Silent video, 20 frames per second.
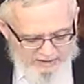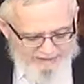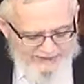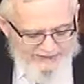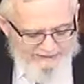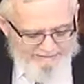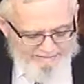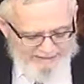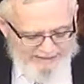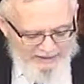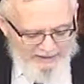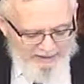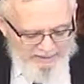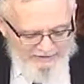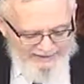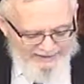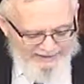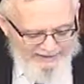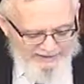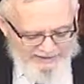Kaparo
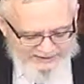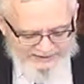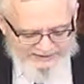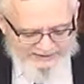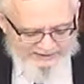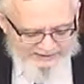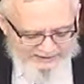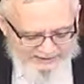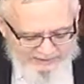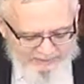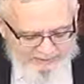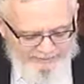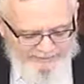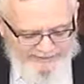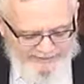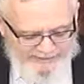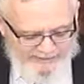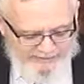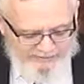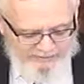herzik es libo
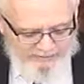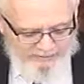miatzmo.